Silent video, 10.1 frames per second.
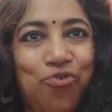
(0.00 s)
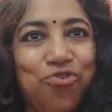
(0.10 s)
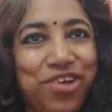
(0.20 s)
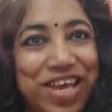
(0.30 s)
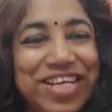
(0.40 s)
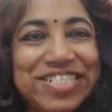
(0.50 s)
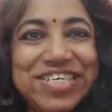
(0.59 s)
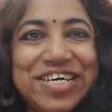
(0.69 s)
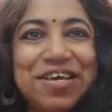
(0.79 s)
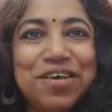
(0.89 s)
of
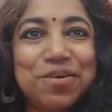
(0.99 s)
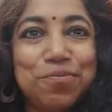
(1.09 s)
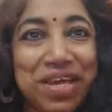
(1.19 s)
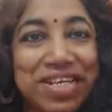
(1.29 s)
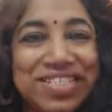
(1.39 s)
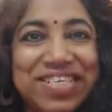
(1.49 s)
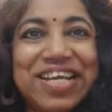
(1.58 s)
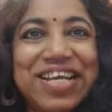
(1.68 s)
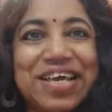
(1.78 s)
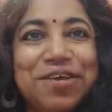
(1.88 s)
creating,
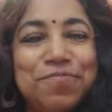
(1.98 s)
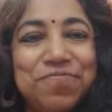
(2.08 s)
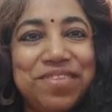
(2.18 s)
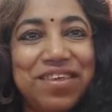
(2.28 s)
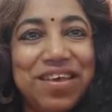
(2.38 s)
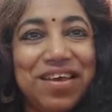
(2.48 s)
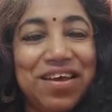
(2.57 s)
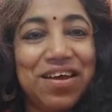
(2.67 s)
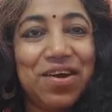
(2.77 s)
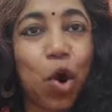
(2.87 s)
maintaining,
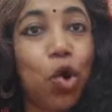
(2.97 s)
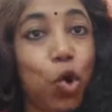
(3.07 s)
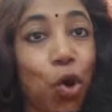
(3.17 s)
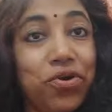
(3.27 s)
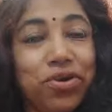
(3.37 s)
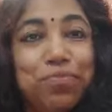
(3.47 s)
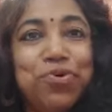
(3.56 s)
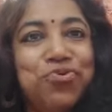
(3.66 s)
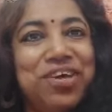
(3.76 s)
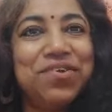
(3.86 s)
or
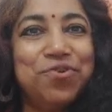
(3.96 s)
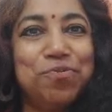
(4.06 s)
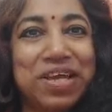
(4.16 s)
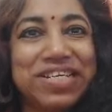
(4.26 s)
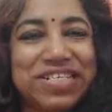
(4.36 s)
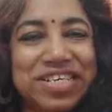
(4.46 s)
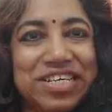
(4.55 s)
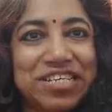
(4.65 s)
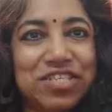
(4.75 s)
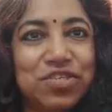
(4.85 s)
contributing to
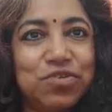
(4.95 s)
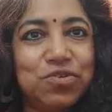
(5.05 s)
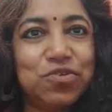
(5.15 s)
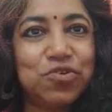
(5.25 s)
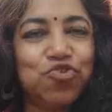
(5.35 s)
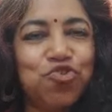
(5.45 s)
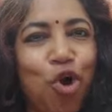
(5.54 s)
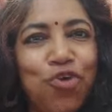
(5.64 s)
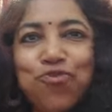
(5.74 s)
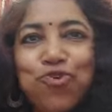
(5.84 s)
maintain
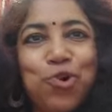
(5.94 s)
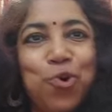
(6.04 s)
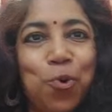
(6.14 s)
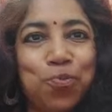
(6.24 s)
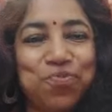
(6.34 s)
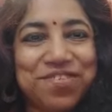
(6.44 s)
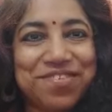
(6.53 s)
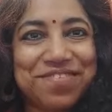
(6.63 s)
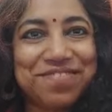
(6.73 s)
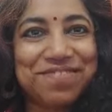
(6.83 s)
joyful
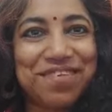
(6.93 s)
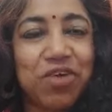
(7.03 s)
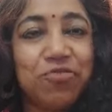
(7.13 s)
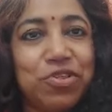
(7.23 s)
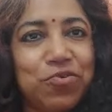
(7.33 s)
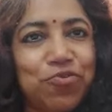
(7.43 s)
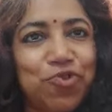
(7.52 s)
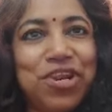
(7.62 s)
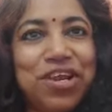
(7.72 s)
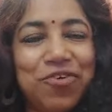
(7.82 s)
homes with the
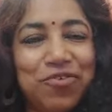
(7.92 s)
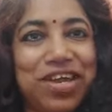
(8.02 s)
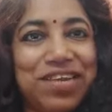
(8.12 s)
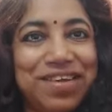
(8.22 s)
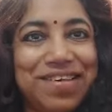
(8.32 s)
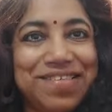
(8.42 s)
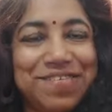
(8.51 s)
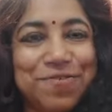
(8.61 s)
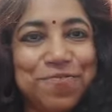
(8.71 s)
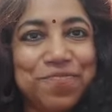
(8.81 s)
full
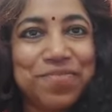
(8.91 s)
awareness